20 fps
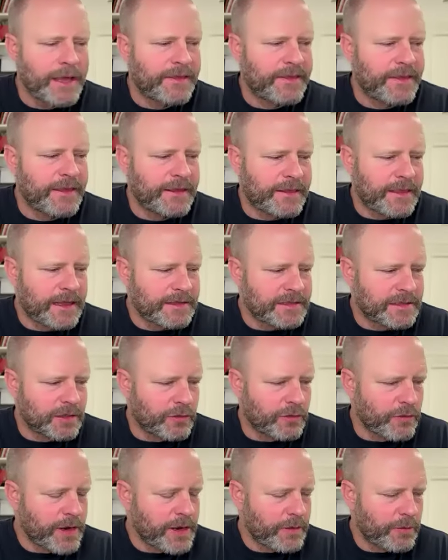I think that's a
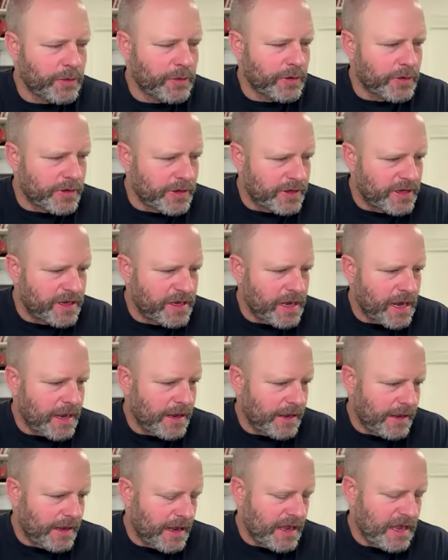great word. And
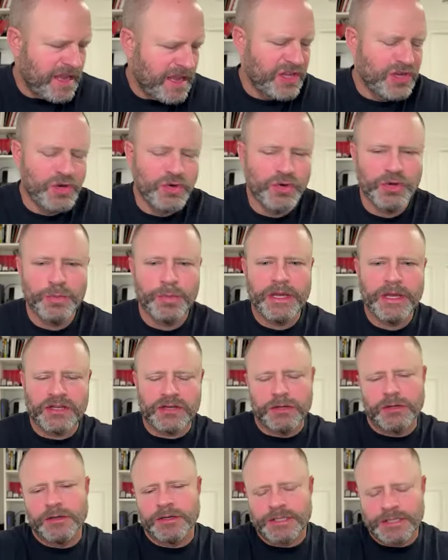you
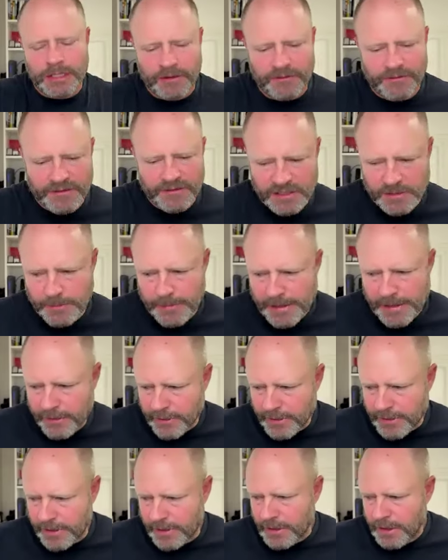picture yourself as a
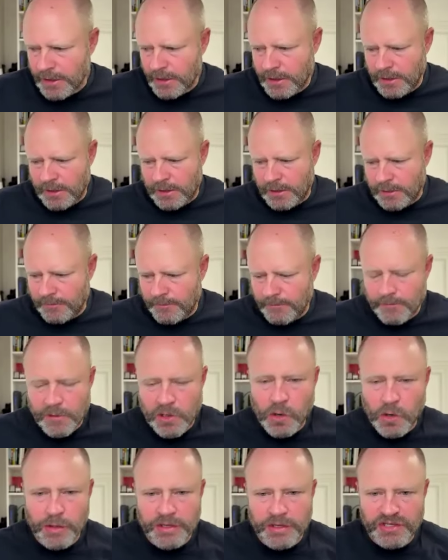parent
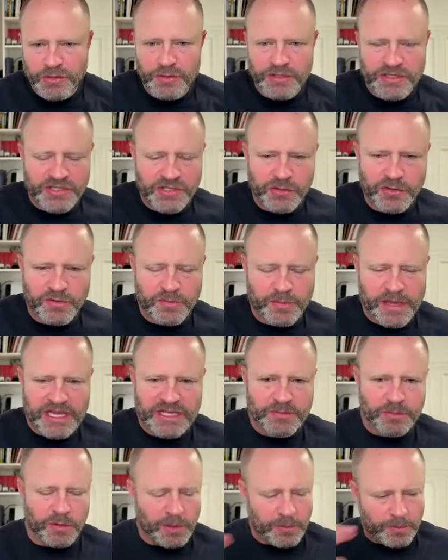going to his youth
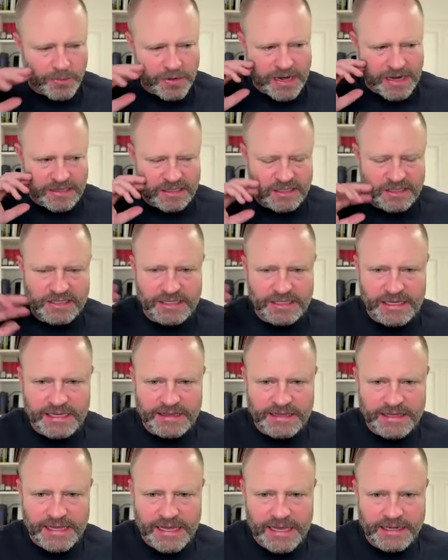baseball practice, and
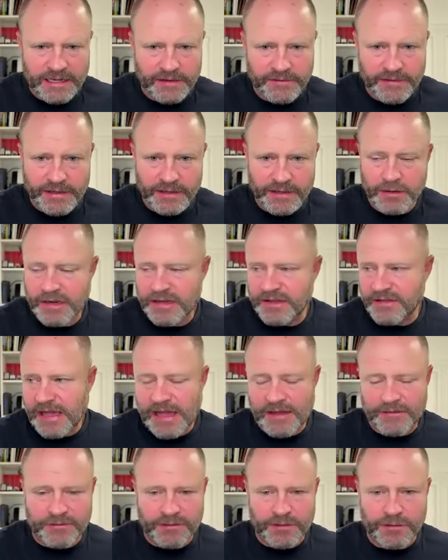at the end of it or
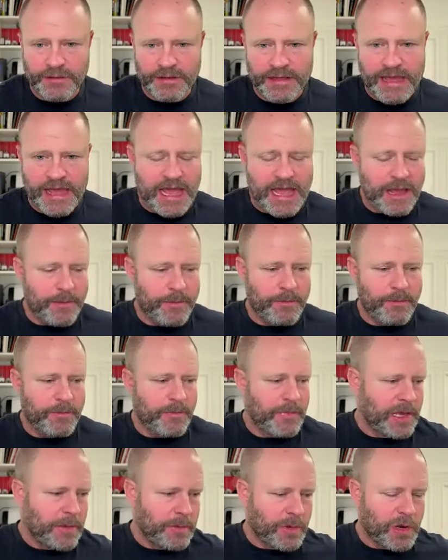after the game,
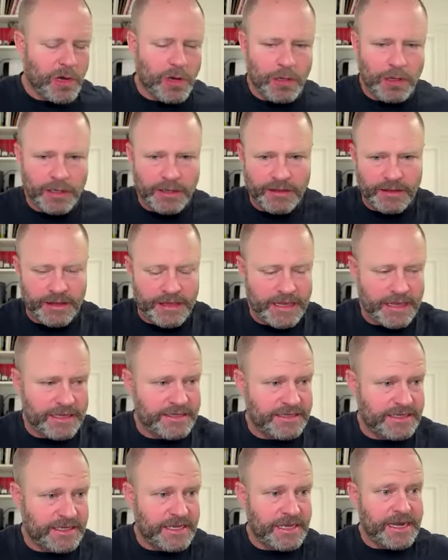him calling the
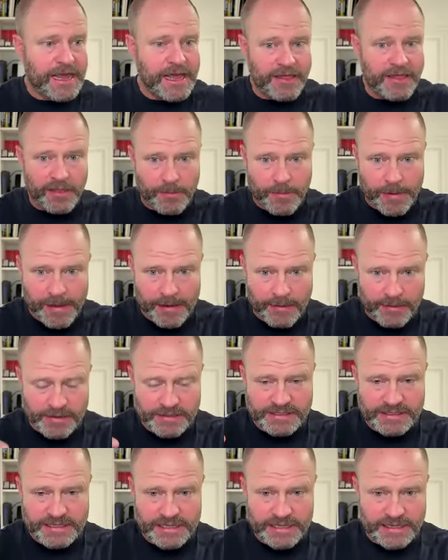kids in and the
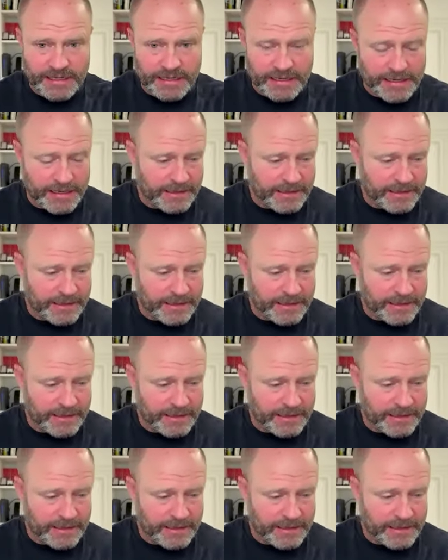parents in, like,